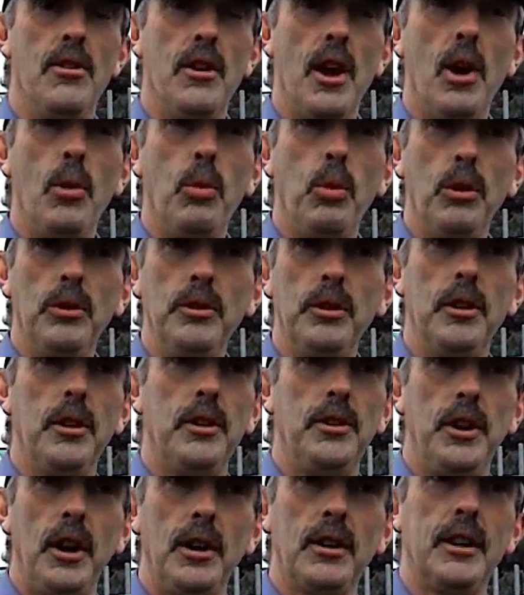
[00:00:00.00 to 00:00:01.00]
No wonder
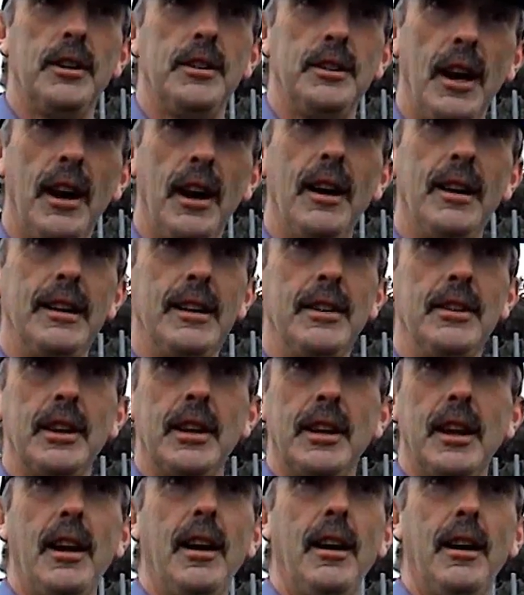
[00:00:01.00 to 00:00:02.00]
the dog had died in
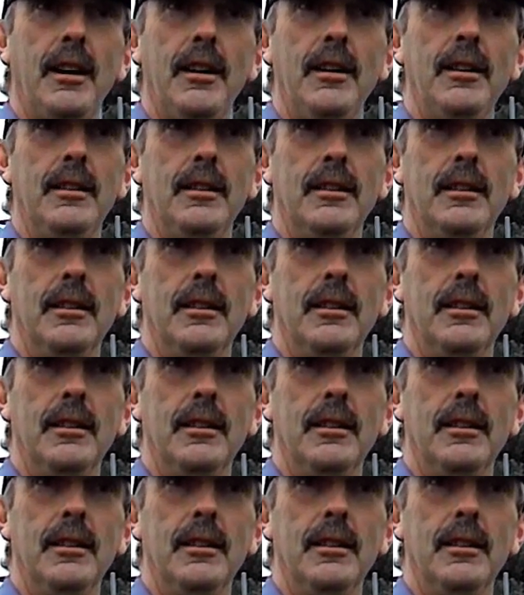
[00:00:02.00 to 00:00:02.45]
the car.